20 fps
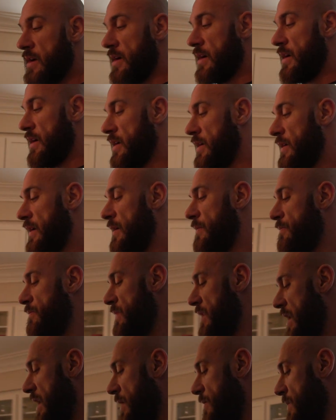uh, I'm,
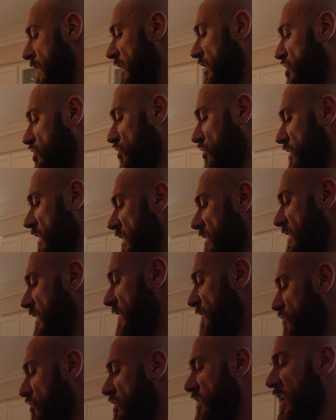I make sure that
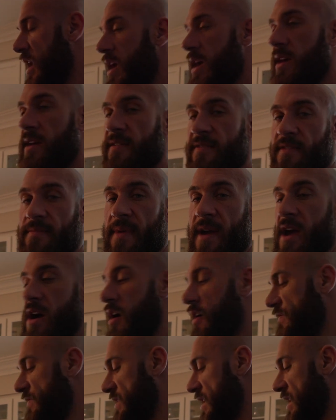every day, even my
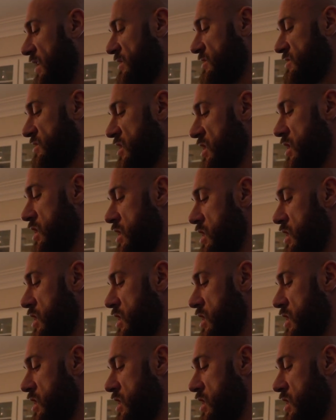off days,